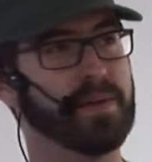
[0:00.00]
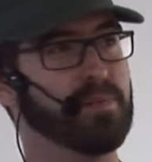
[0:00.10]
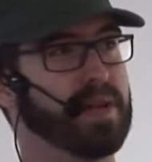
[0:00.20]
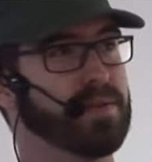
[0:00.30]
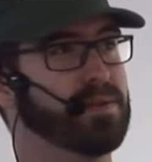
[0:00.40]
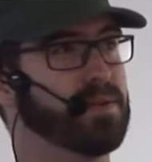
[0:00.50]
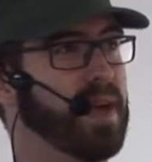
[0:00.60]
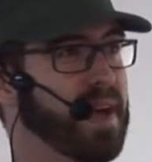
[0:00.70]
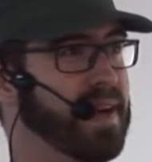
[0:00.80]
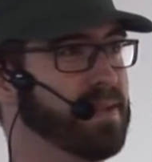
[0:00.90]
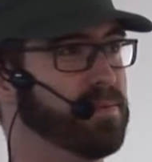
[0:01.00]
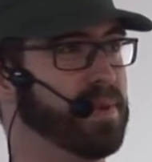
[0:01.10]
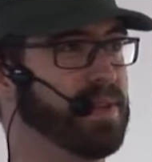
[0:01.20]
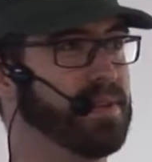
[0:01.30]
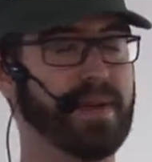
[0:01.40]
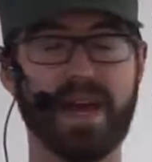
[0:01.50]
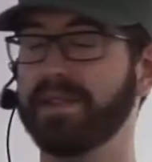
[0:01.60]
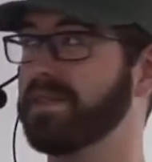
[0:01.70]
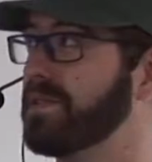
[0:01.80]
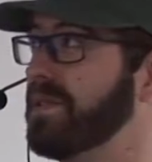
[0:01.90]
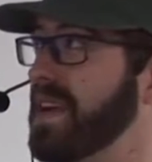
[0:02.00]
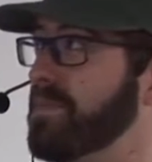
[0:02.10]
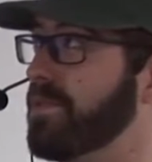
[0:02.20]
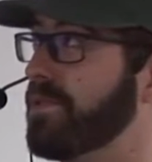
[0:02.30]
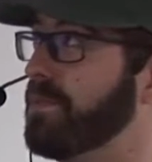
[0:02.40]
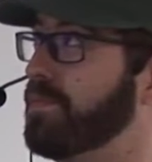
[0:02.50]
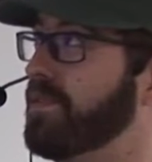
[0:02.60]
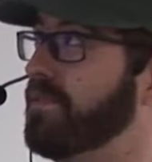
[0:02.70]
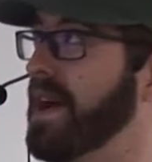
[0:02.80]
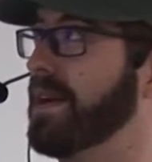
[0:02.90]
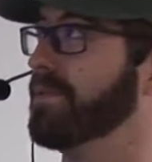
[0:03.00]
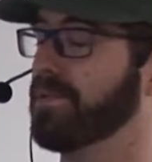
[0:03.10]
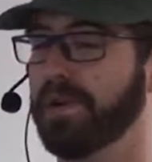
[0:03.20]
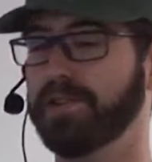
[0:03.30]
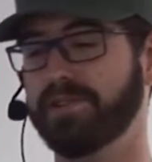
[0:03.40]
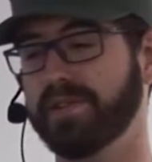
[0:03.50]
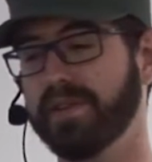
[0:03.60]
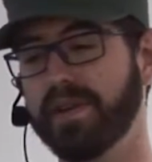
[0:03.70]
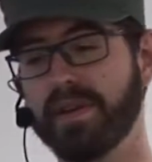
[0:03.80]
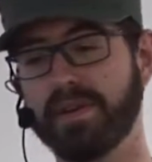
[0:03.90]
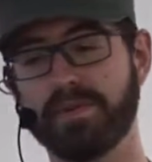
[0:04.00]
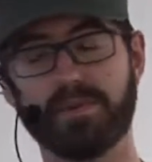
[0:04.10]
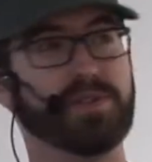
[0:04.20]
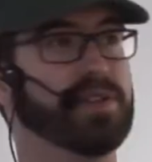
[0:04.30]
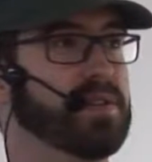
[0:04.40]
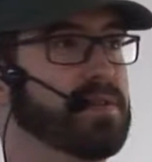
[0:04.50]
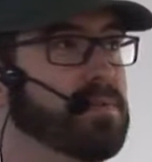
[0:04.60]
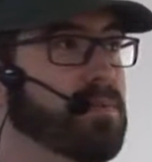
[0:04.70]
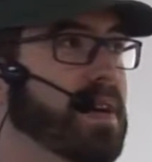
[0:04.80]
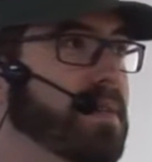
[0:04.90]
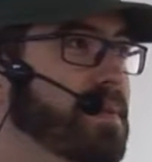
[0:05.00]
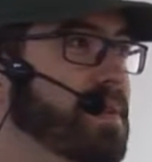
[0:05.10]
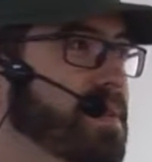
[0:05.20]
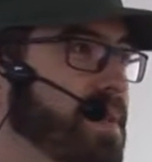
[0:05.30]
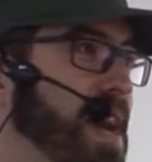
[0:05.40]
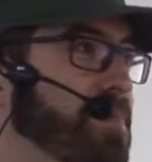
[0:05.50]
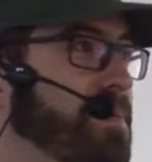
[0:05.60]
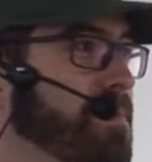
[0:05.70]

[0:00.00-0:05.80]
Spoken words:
But to do that, we need to answer a more profound question, which is, what is an app?